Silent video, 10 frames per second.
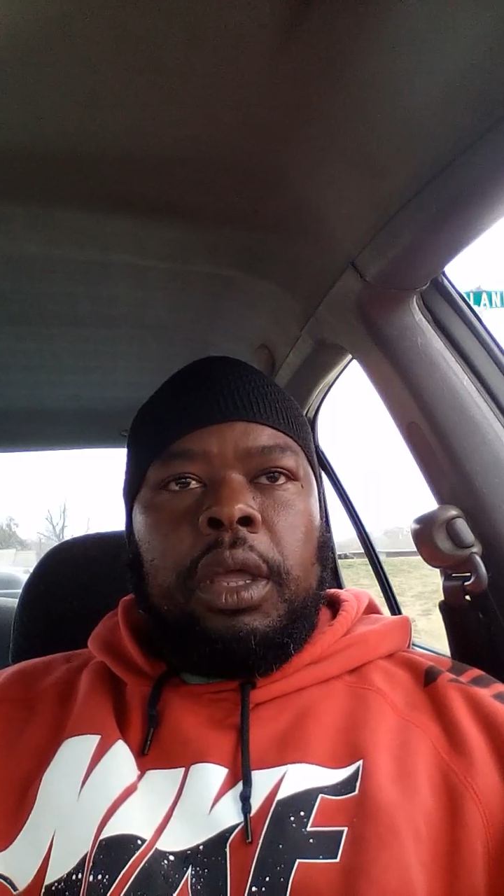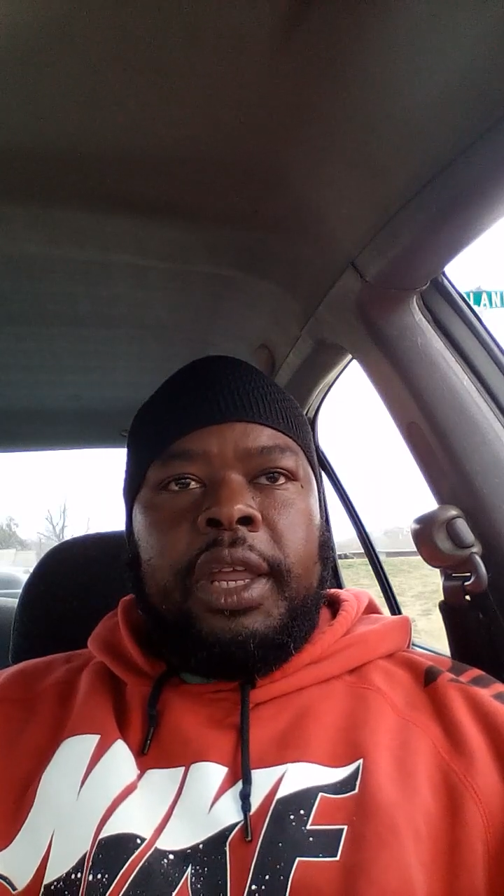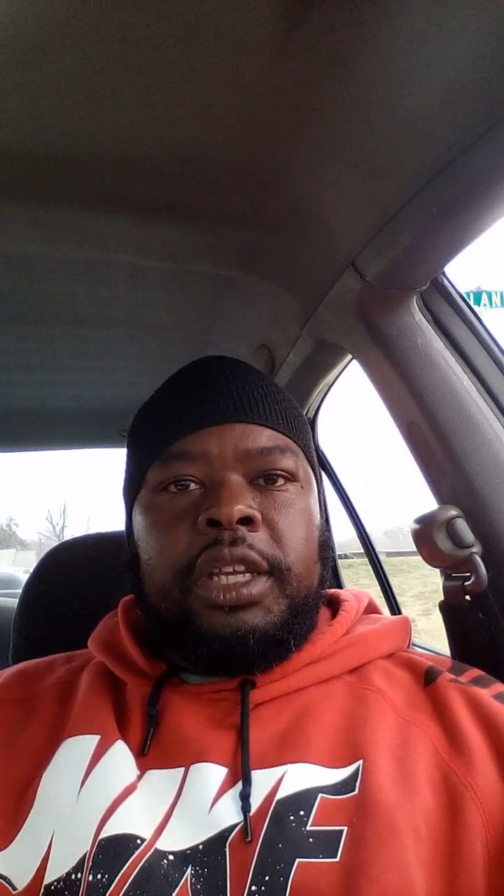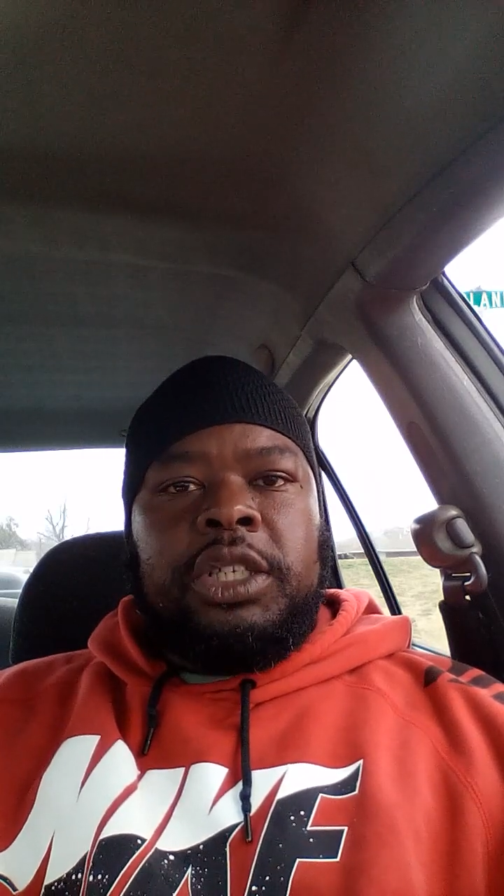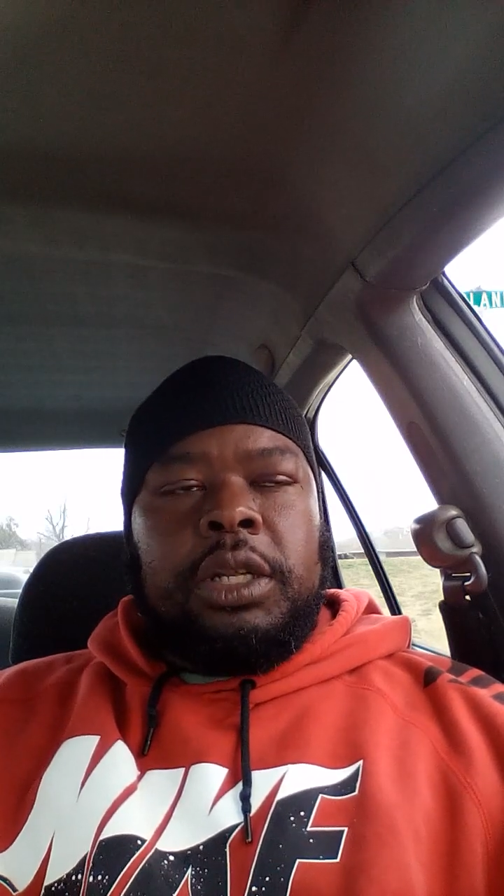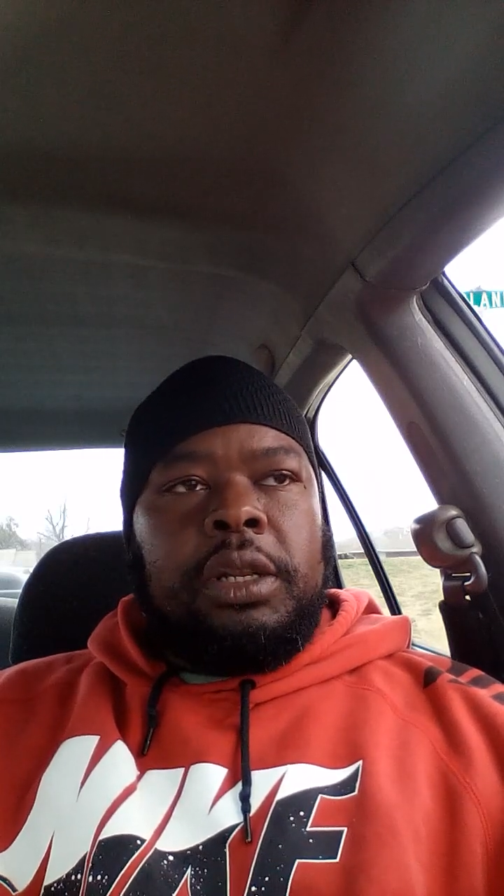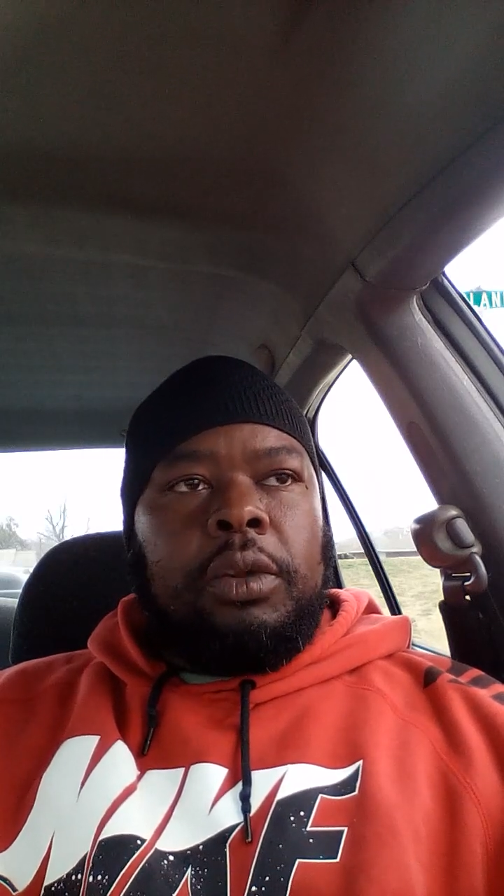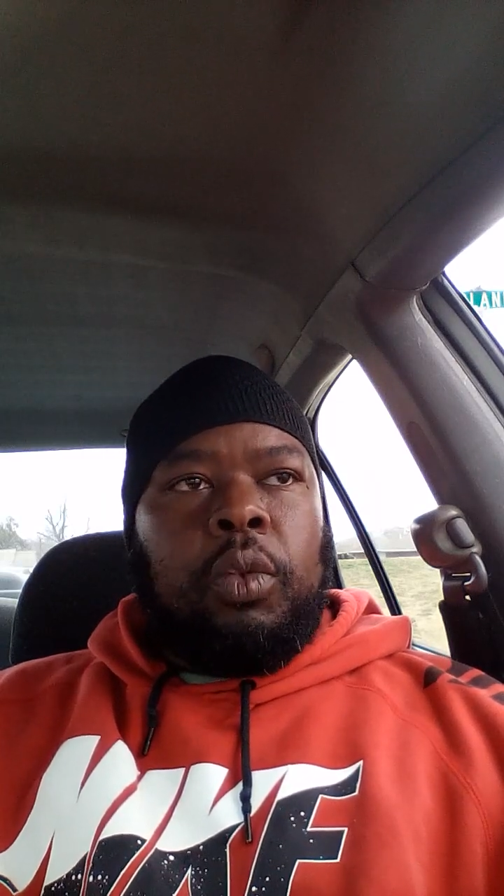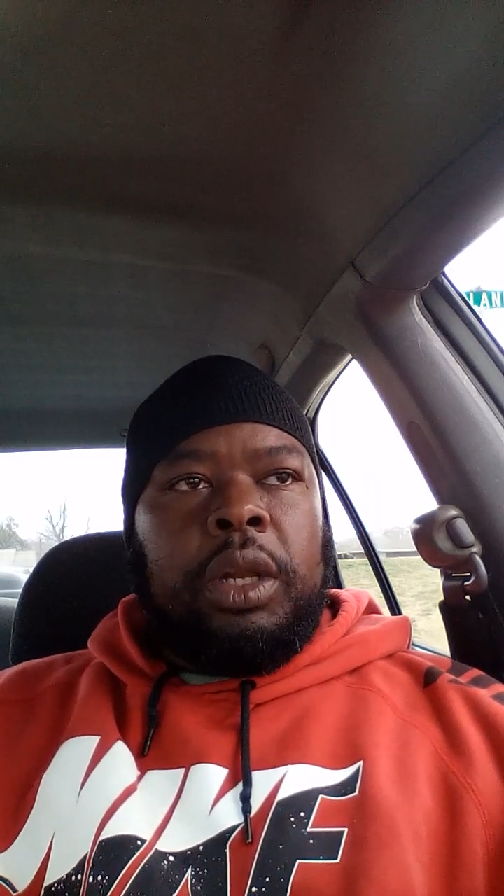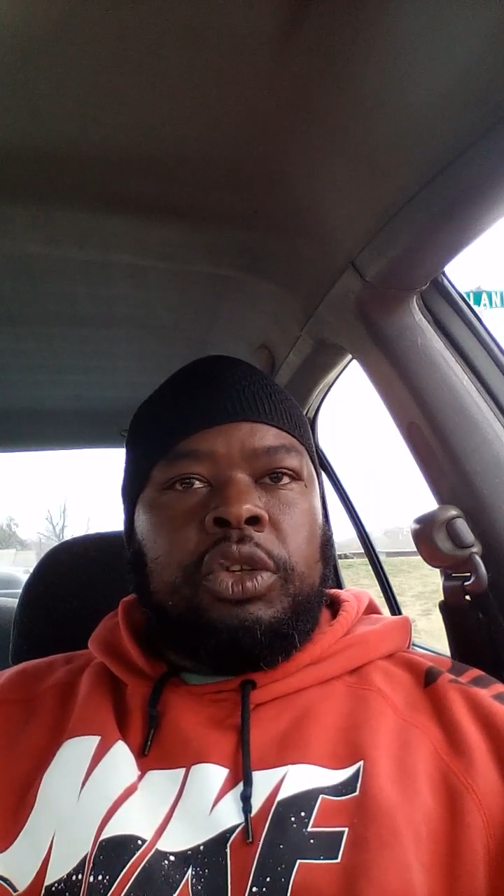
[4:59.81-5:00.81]
It is
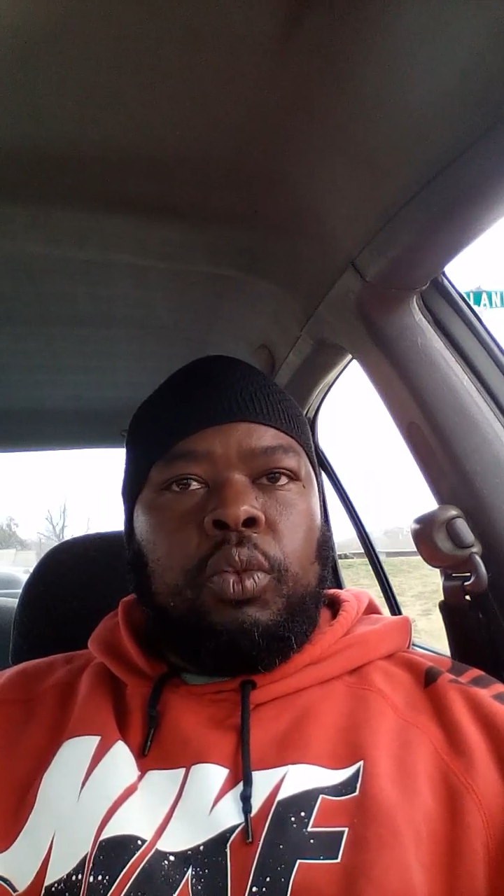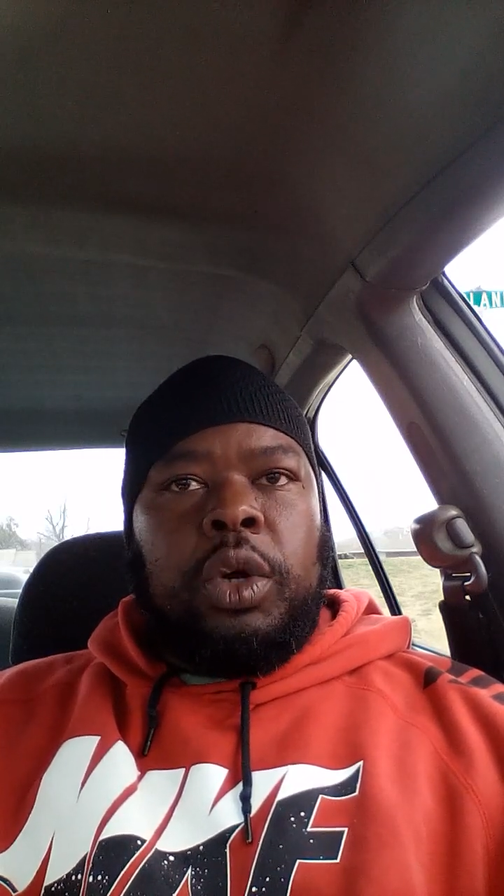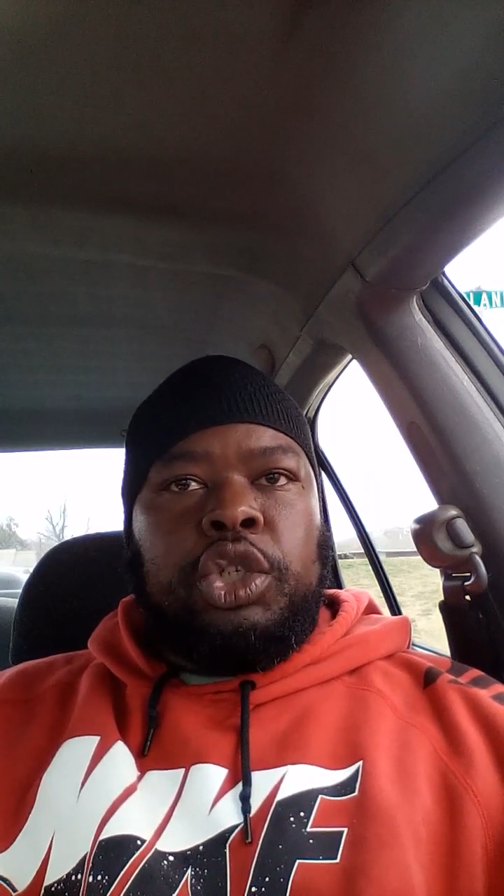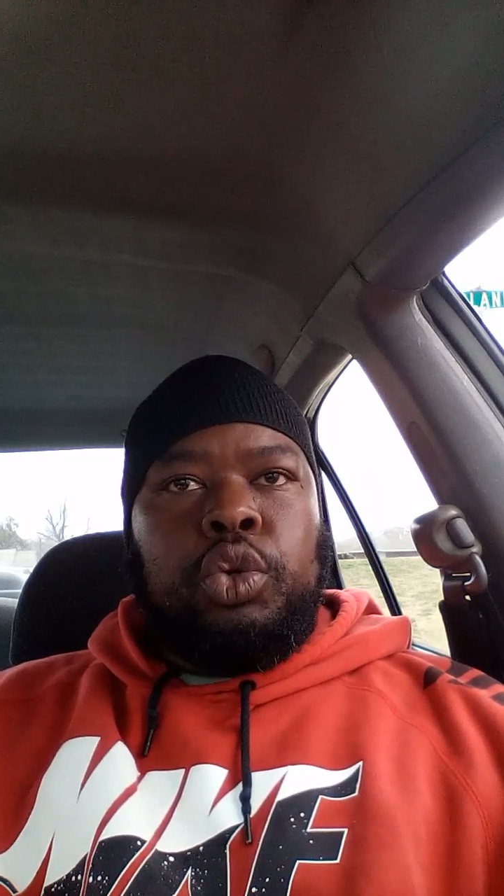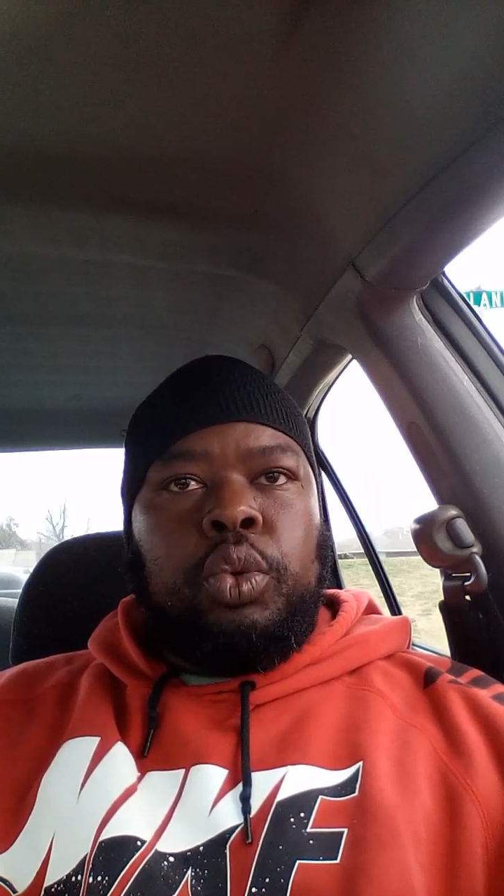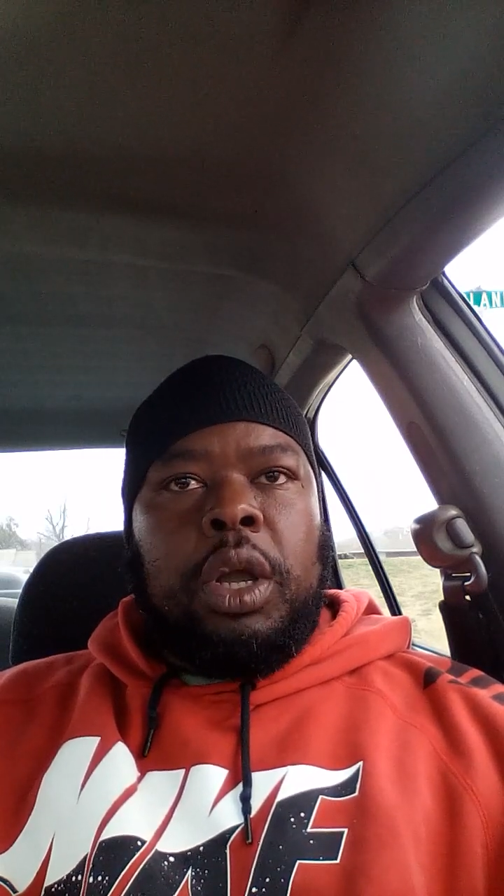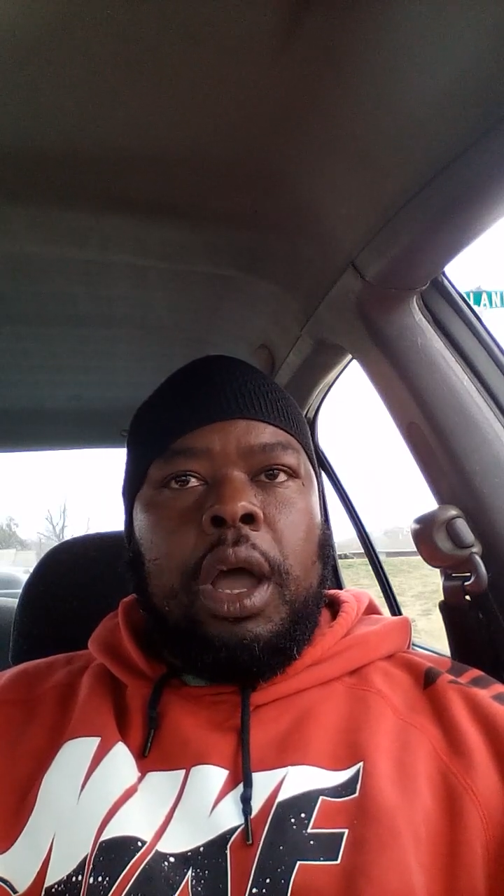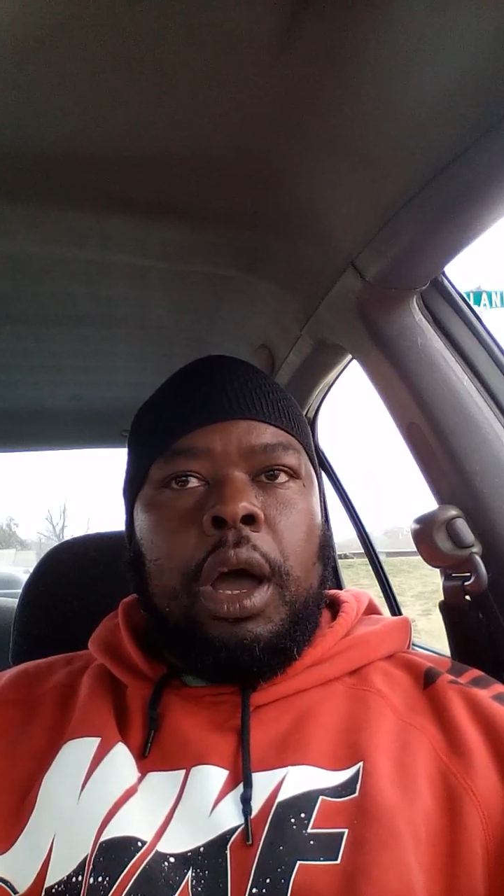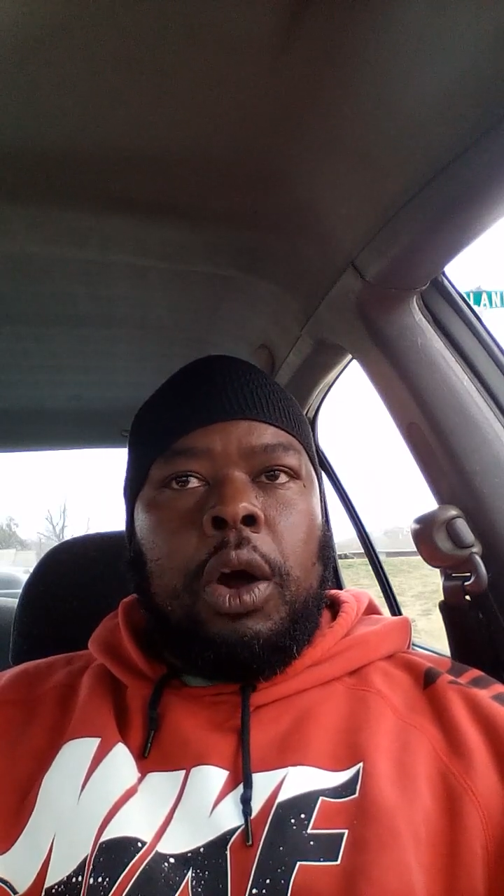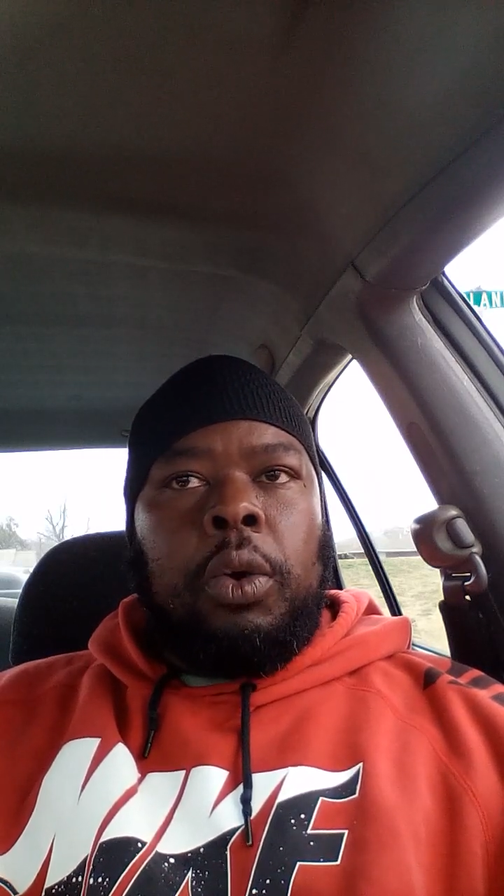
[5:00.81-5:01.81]
what you would
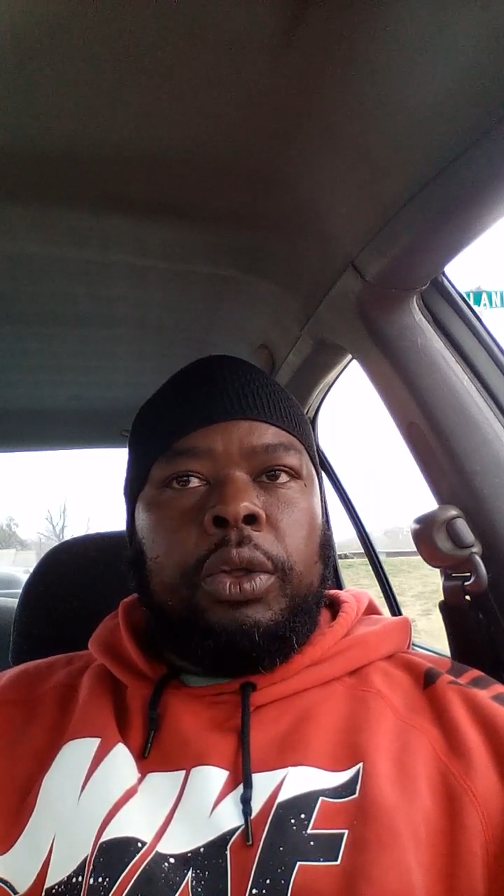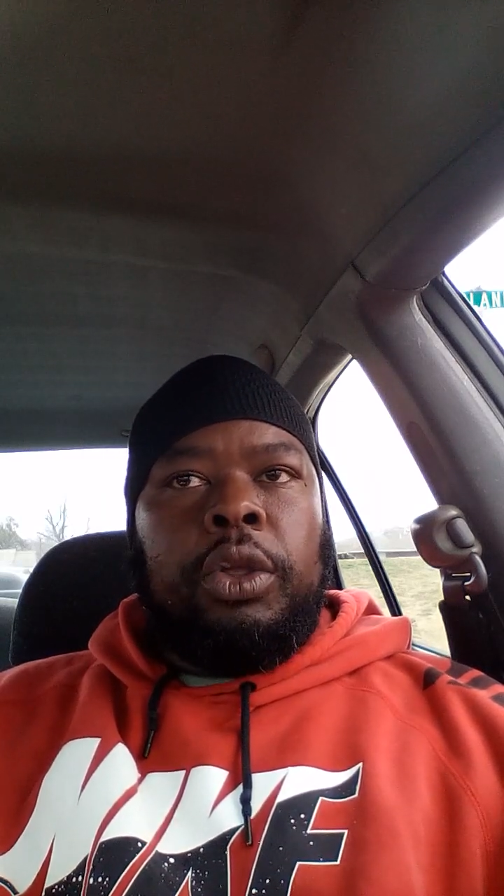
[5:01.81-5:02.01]
call,